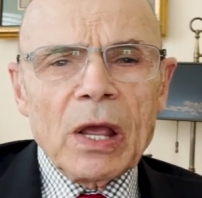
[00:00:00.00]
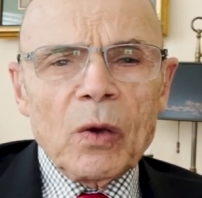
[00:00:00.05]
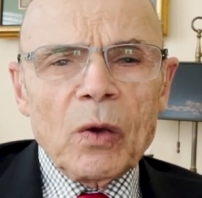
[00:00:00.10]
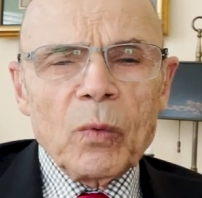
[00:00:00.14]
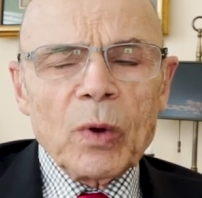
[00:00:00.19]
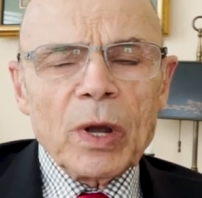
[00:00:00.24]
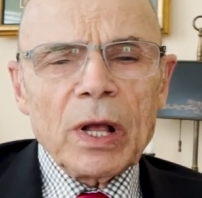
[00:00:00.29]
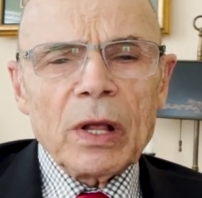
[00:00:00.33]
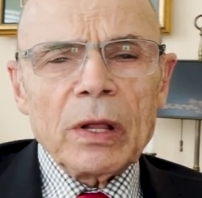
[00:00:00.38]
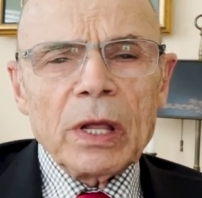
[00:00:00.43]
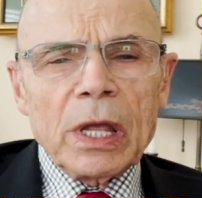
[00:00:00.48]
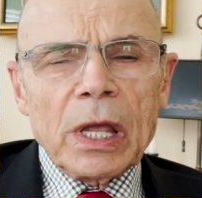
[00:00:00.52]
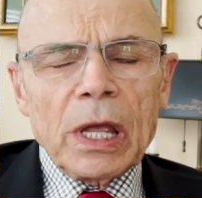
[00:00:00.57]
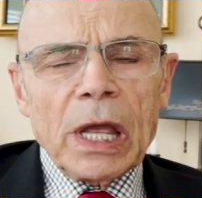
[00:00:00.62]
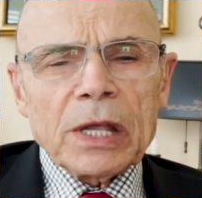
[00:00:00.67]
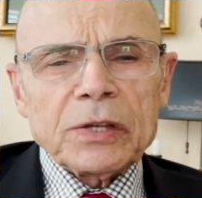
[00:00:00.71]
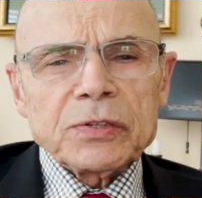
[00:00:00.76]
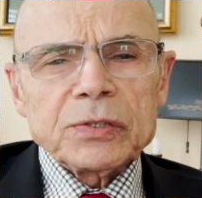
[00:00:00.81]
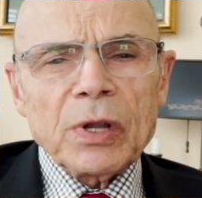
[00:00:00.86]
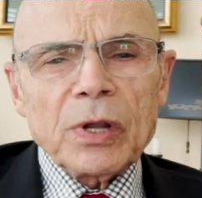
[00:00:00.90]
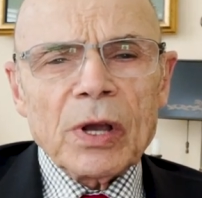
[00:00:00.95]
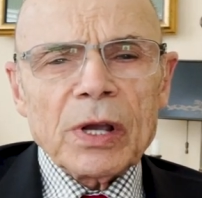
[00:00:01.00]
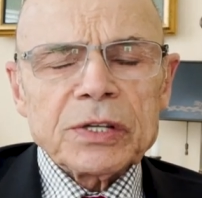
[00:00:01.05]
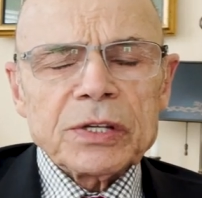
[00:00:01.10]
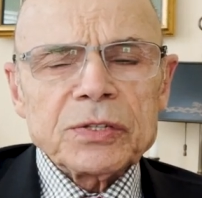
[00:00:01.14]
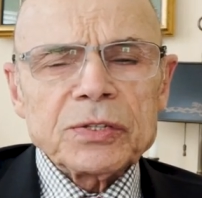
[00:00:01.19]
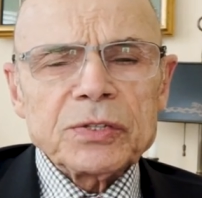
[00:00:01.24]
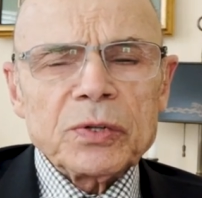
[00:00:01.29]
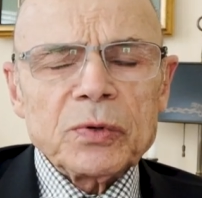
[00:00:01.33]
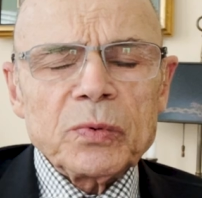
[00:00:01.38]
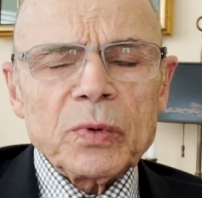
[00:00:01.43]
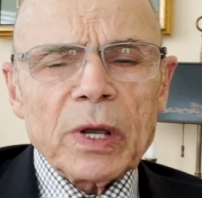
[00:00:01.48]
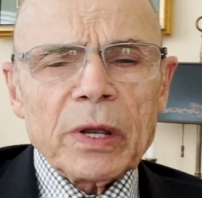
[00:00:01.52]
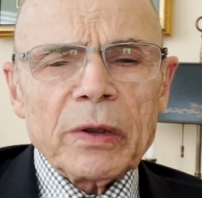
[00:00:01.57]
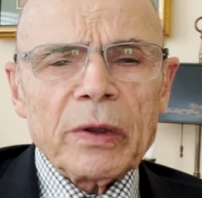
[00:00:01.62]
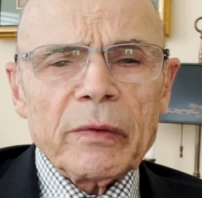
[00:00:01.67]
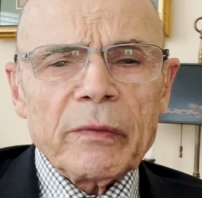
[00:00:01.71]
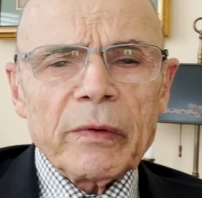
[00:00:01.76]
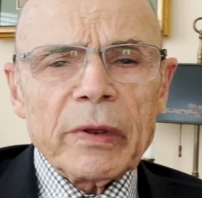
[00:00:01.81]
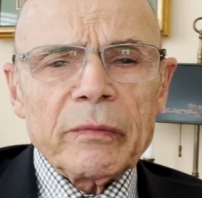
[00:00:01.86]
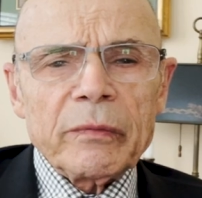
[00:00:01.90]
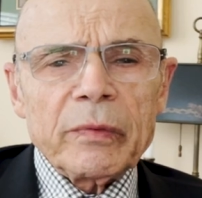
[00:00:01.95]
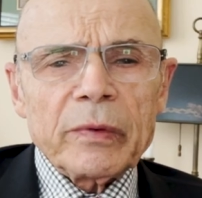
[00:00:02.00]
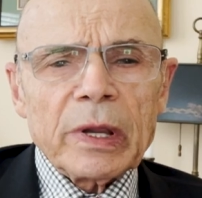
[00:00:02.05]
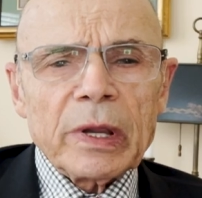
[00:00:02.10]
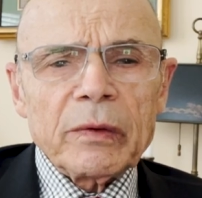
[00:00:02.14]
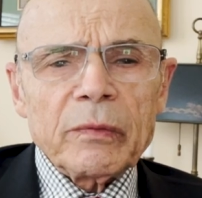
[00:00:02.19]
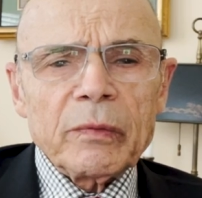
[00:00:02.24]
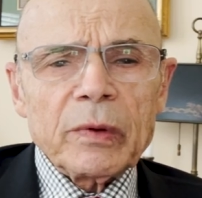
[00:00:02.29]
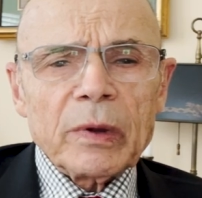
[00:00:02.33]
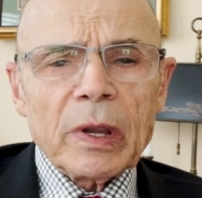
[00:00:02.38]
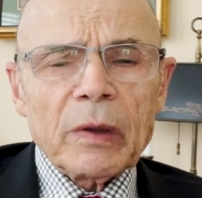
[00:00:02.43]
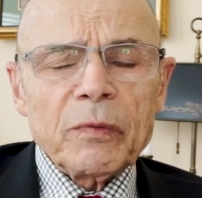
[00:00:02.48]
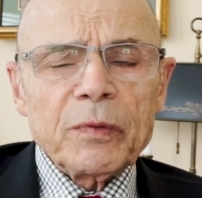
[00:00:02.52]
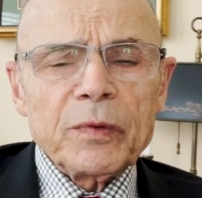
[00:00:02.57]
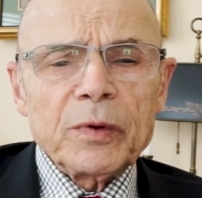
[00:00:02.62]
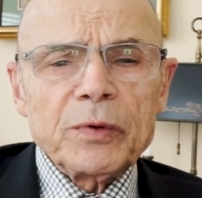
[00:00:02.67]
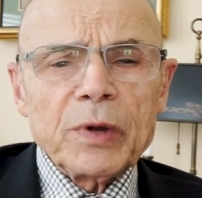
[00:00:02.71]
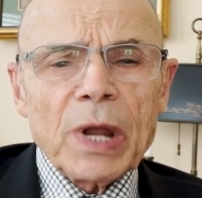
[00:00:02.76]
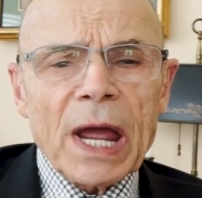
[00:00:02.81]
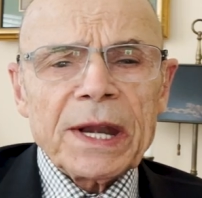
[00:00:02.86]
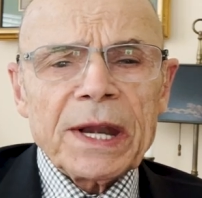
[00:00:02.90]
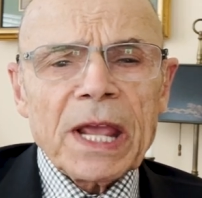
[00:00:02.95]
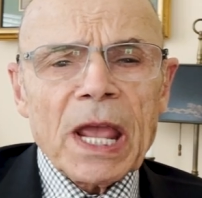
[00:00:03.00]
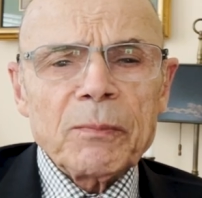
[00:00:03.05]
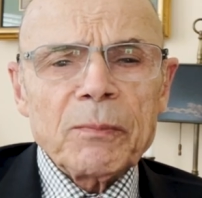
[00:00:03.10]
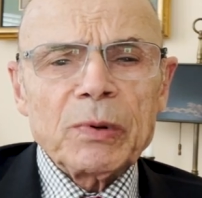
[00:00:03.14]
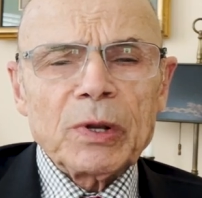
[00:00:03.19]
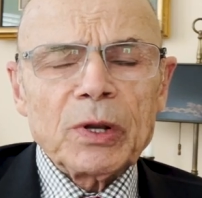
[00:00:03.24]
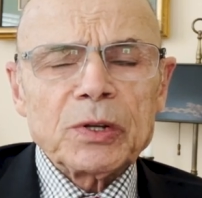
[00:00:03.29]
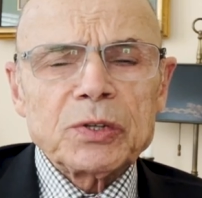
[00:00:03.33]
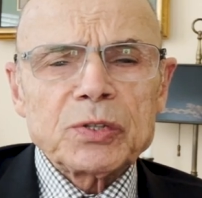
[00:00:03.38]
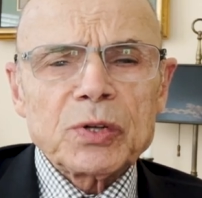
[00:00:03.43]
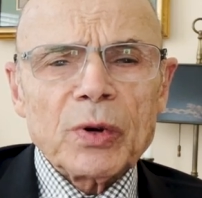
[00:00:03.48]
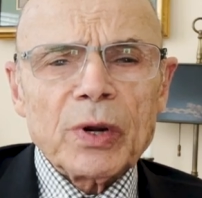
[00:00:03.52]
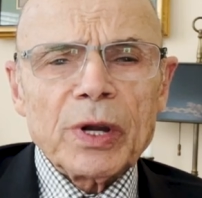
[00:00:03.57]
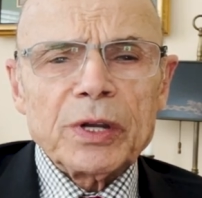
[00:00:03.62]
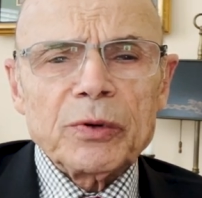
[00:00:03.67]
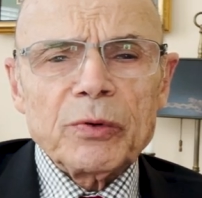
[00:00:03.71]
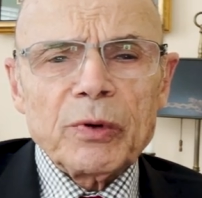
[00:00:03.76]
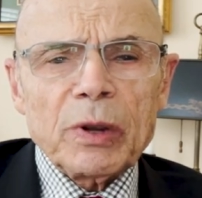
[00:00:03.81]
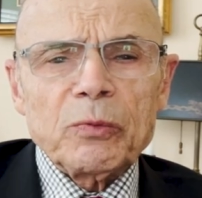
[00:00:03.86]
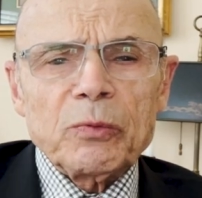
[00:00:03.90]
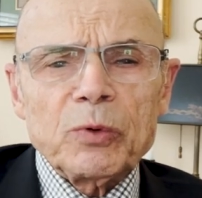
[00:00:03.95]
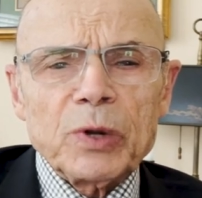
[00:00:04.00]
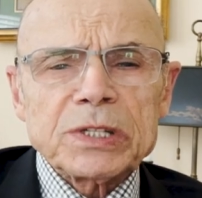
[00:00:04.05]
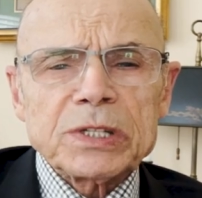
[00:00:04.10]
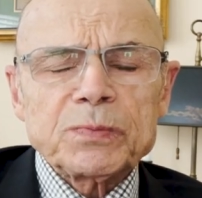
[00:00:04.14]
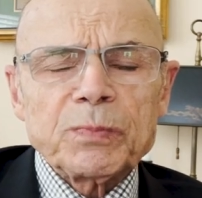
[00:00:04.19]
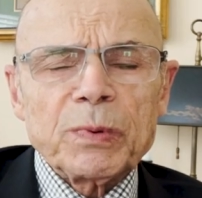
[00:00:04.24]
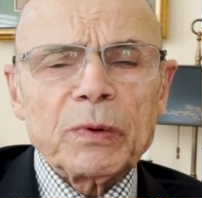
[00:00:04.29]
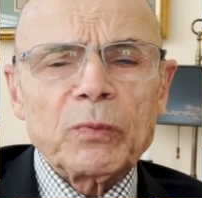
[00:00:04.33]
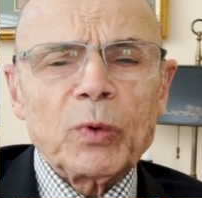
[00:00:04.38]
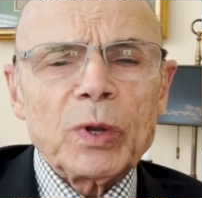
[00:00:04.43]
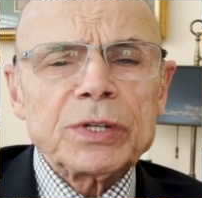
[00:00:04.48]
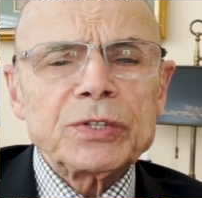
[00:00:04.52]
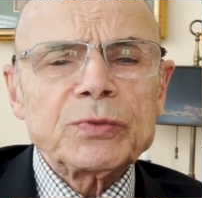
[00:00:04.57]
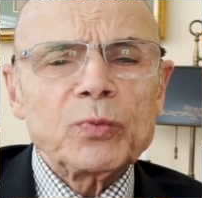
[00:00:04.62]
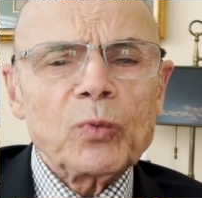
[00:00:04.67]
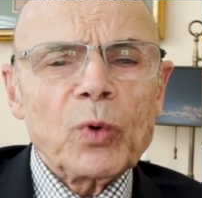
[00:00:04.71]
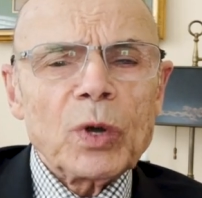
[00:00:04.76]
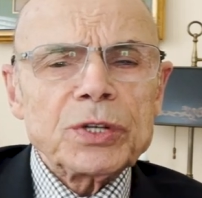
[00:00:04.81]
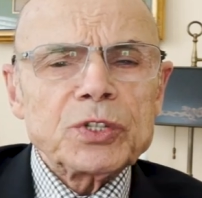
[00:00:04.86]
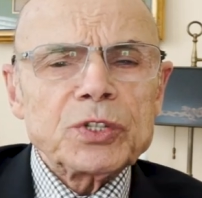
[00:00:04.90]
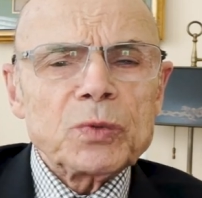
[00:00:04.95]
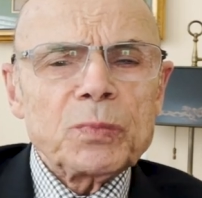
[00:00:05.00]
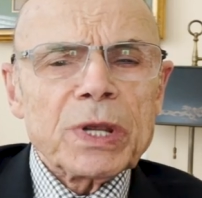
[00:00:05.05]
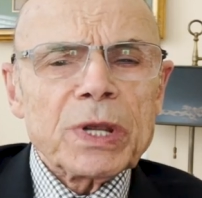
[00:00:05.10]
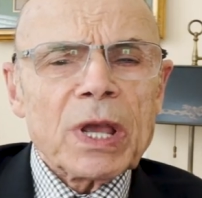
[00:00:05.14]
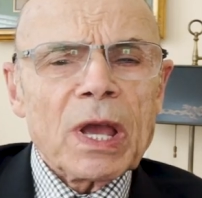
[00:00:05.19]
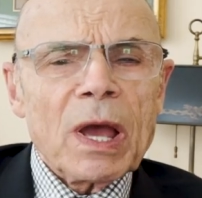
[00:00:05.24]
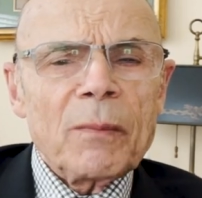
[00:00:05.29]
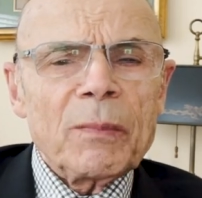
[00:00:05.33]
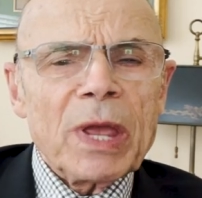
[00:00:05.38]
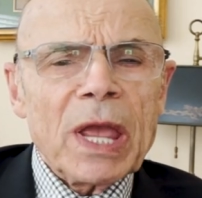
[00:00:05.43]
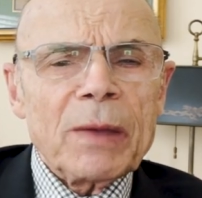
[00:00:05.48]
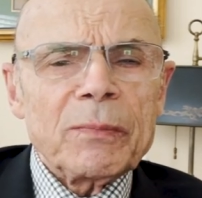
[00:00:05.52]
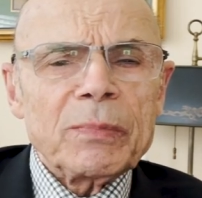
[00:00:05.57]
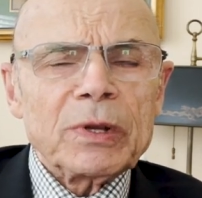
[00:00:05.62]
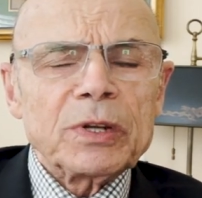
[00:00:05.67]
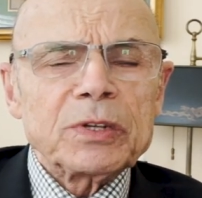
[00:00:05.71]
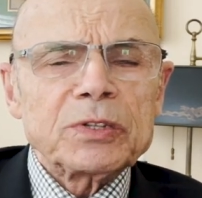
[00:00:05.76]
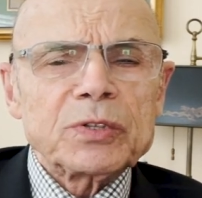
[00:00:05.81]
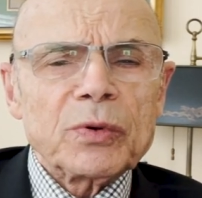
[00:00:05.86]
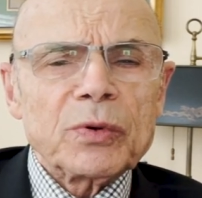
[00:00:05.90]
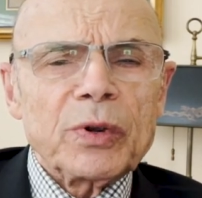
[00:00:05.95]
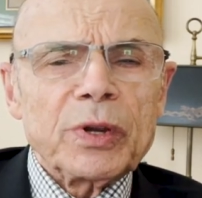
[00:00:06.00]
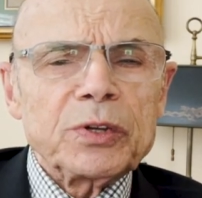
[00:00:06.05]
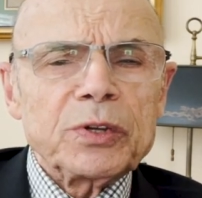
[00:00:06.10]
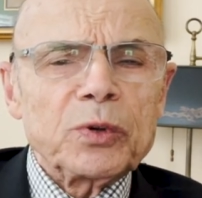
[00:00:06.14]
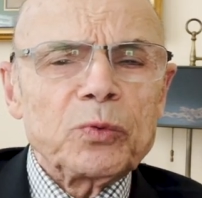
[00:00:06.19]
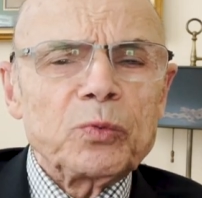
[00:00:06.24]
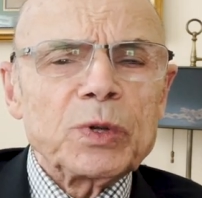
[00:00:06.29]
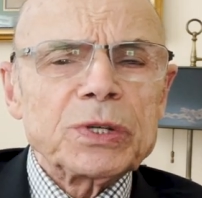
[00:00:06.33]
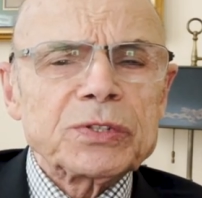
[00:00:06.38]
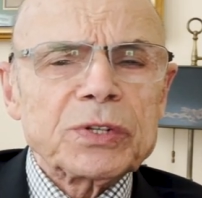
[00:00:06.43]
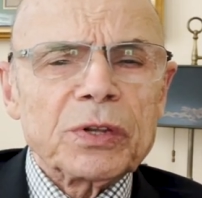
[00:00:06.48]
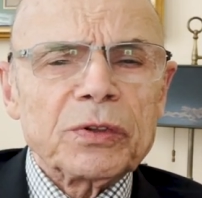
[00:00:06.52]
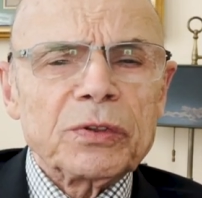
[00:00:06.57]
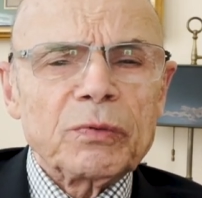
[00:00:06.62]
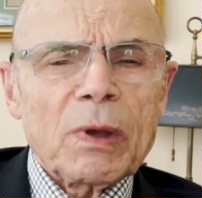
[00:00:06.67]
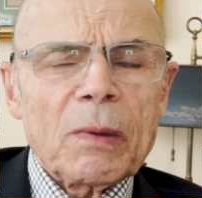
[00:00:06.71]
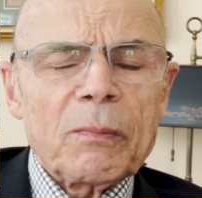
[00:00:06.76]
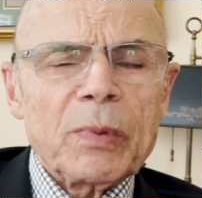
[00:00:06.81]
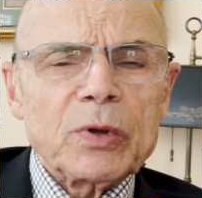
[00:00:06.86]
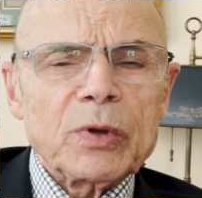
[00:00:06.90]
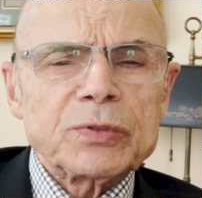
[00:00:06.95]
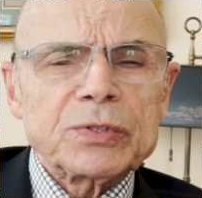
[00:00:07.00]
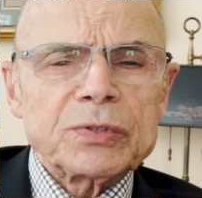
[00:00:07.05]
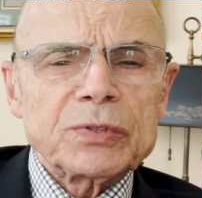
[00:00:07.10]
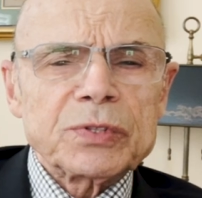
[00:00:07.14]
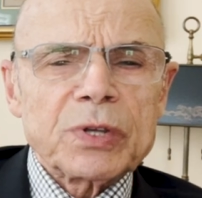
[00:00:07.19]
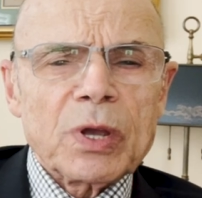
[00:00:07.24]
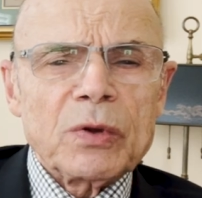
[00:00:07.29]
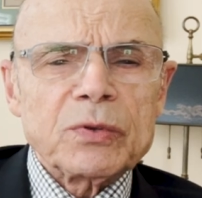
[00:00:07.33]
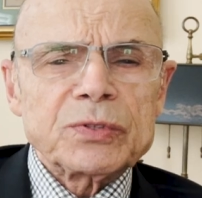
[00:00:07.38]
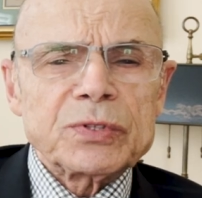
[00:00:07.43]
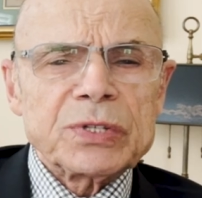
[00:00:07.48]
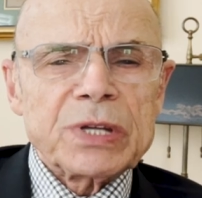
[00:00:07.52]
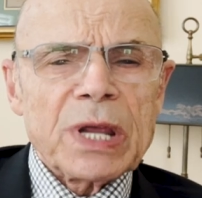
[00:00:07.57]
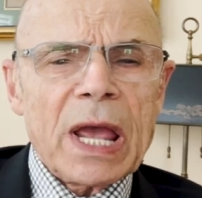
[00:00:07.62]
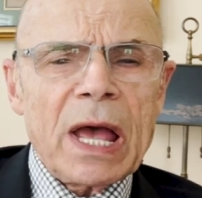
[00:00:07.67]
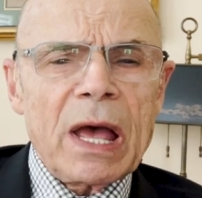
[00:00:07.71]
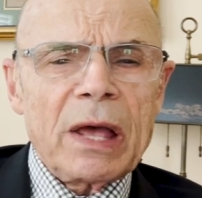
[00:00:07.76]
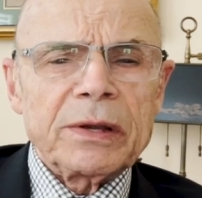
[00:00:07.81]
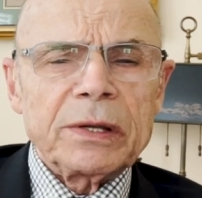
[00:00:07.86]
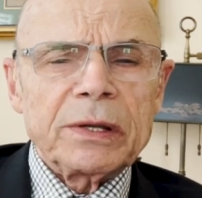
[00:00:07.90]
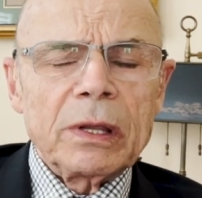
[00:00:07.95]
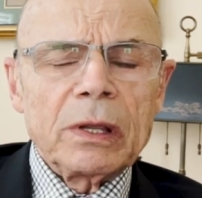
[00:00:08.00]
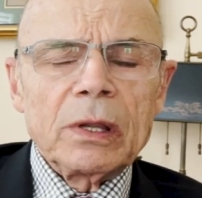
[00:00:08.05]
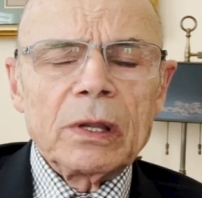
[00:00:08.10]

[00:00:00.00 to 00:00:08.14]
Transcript: well, as long as you, uh, uh, uh if you're not ambulatory, you're at risk, but once, once you become ambulatory, your risk of thrombosis goes down.